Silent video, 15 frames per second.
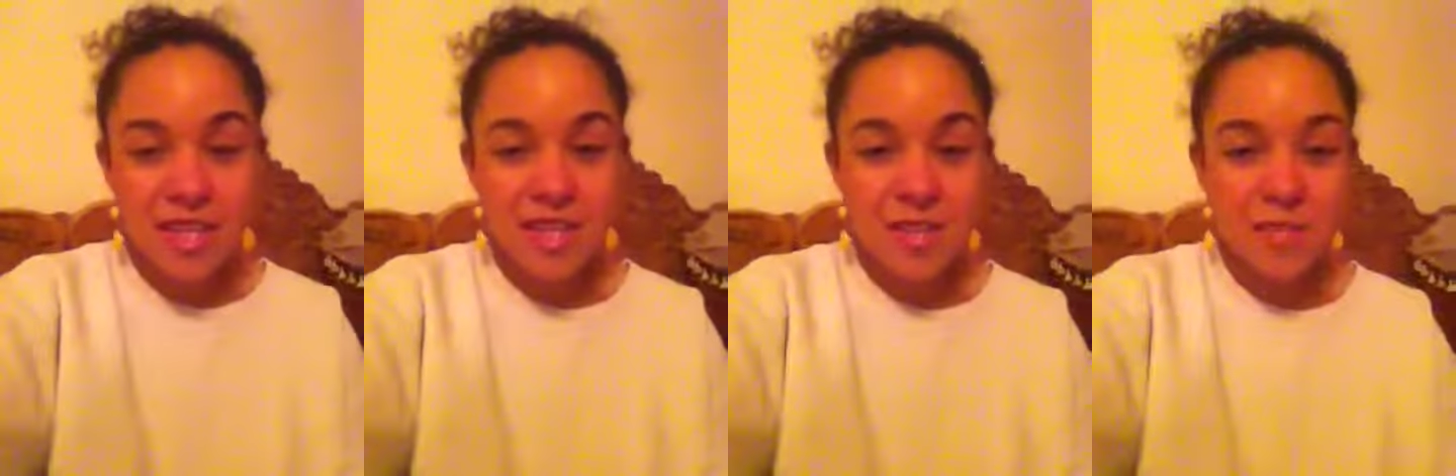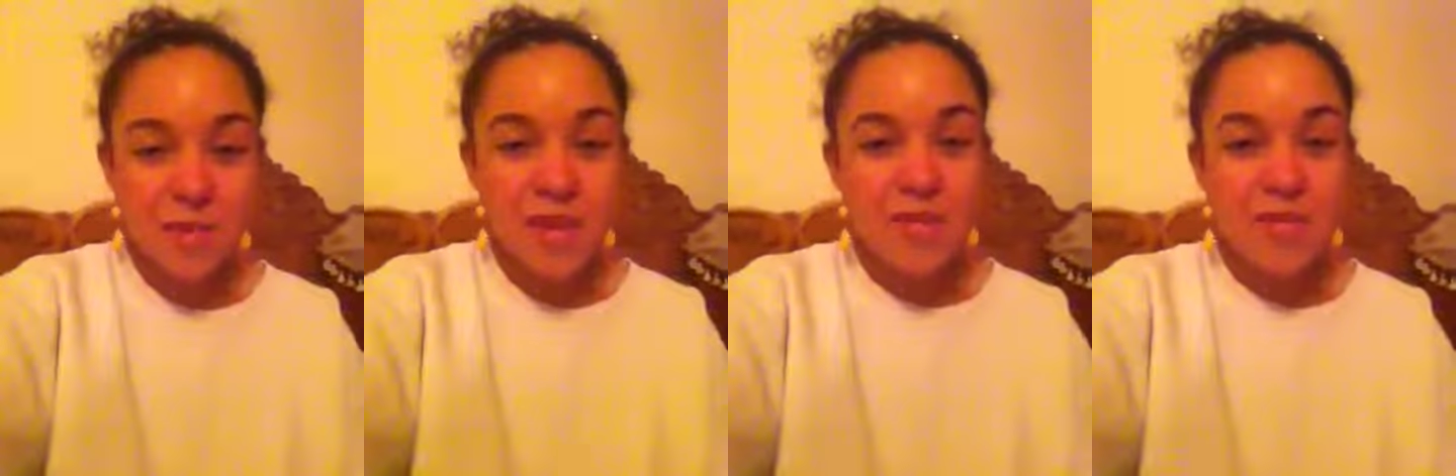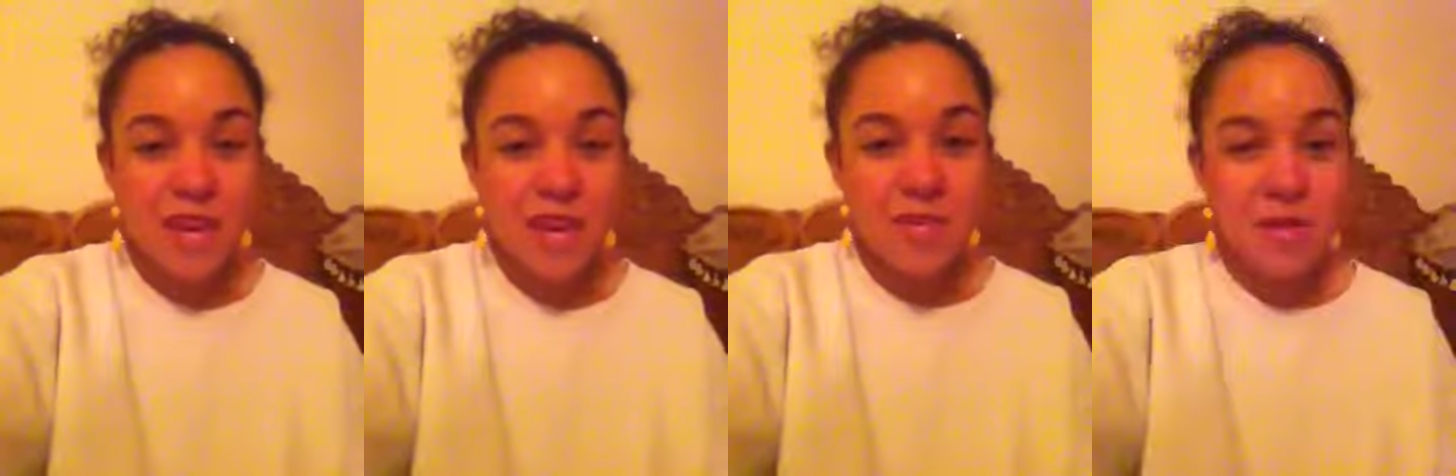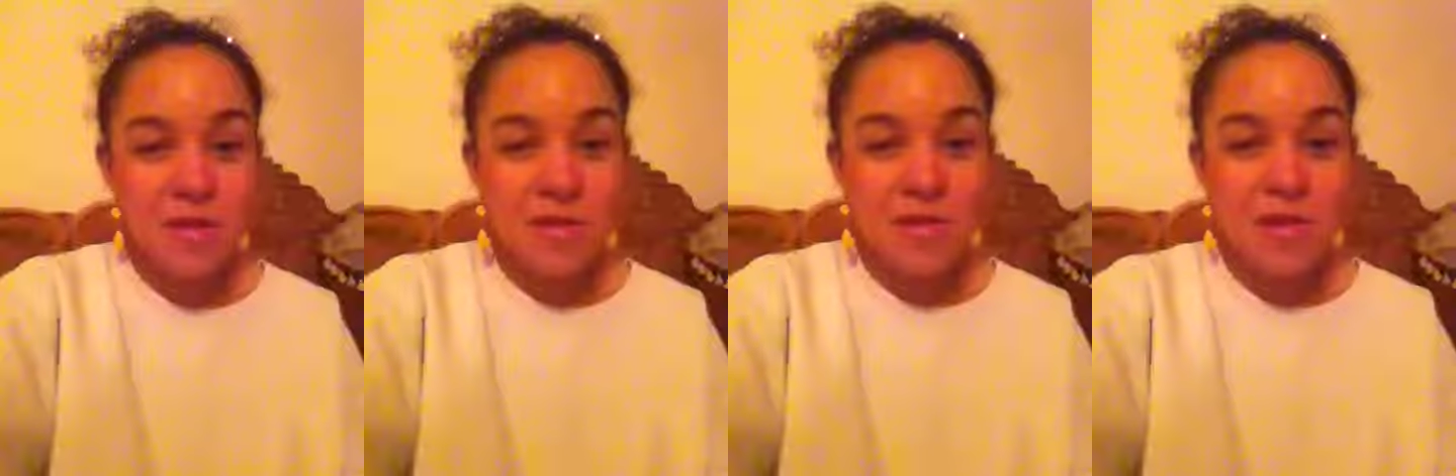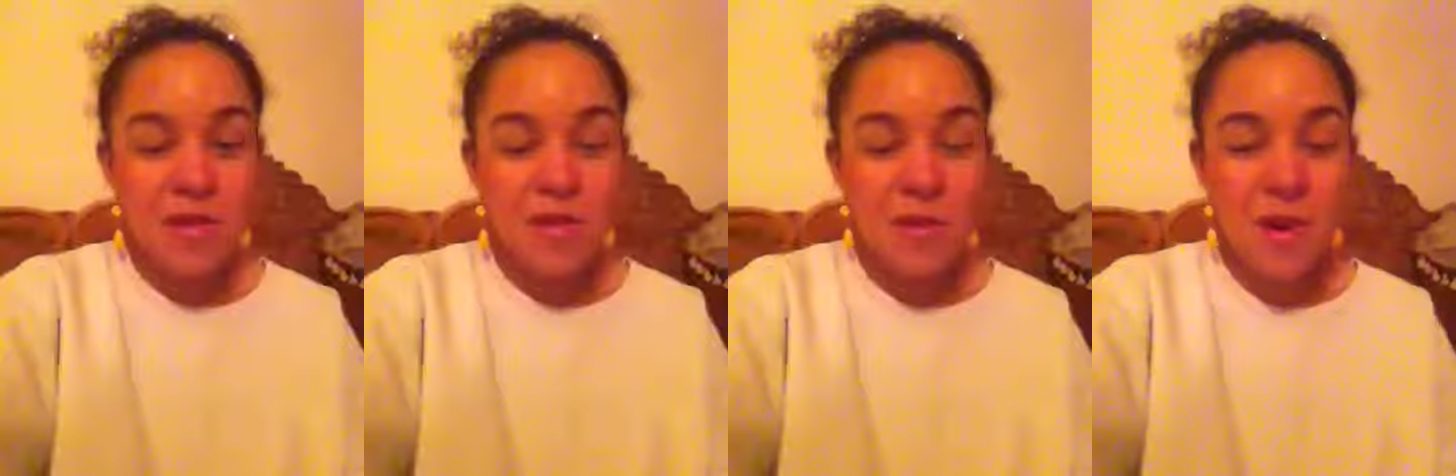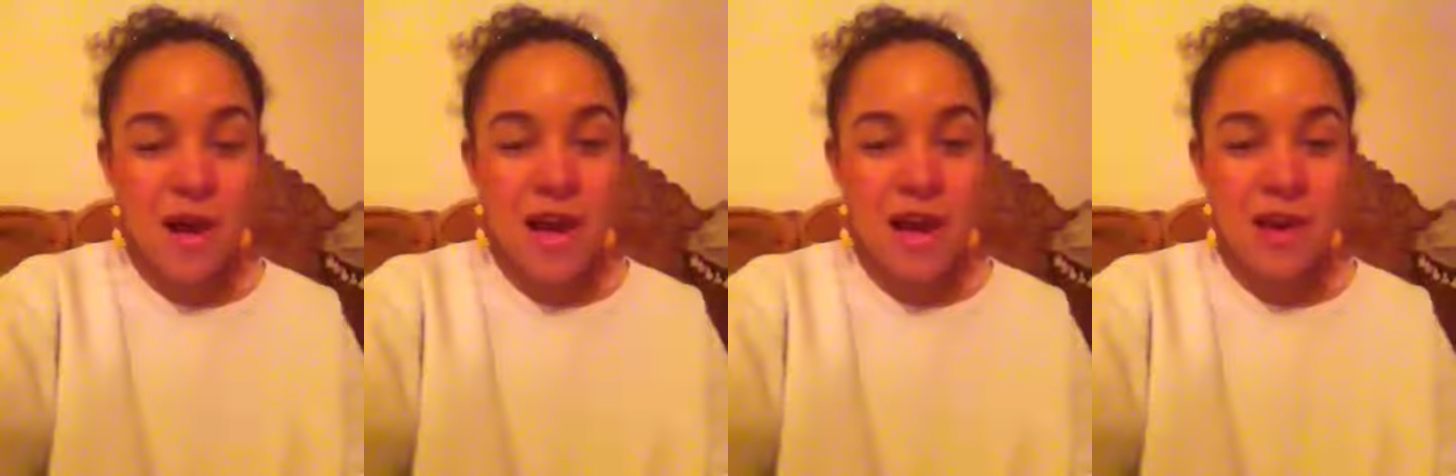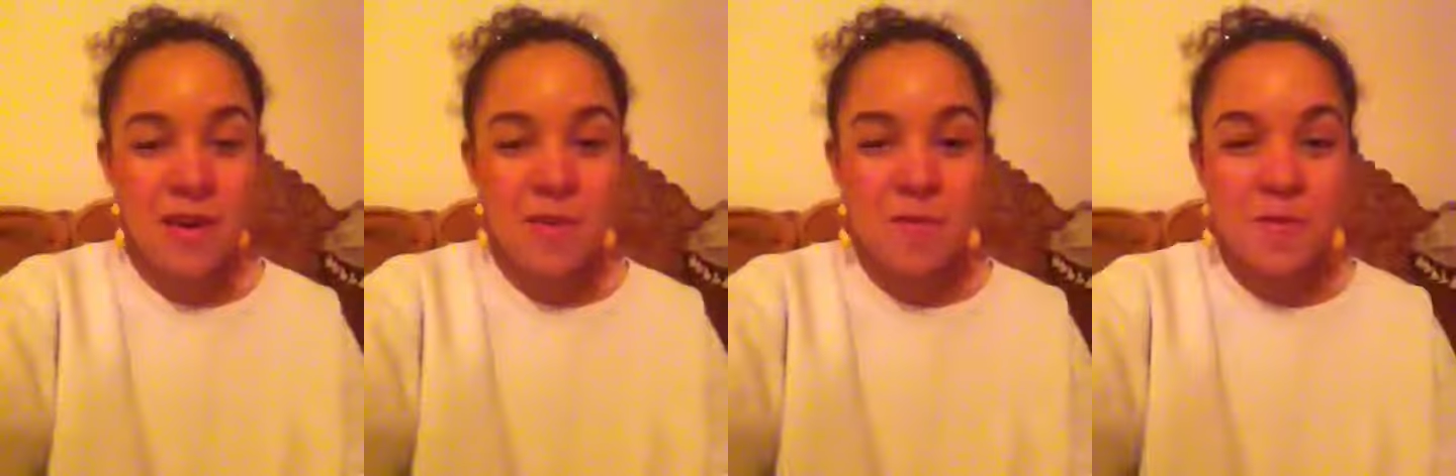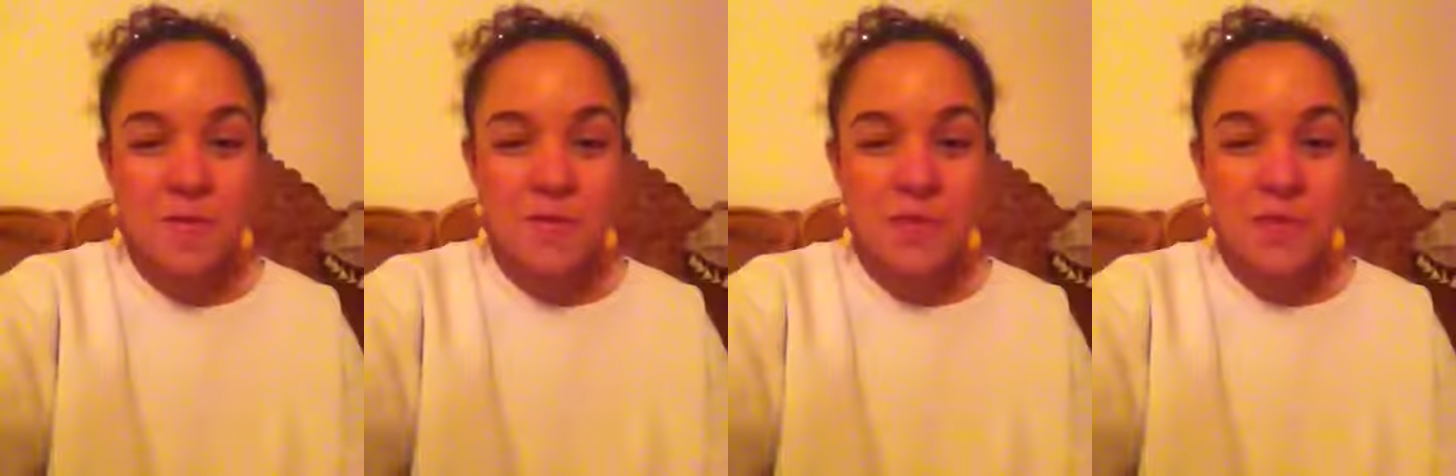It's been a favorite for a while.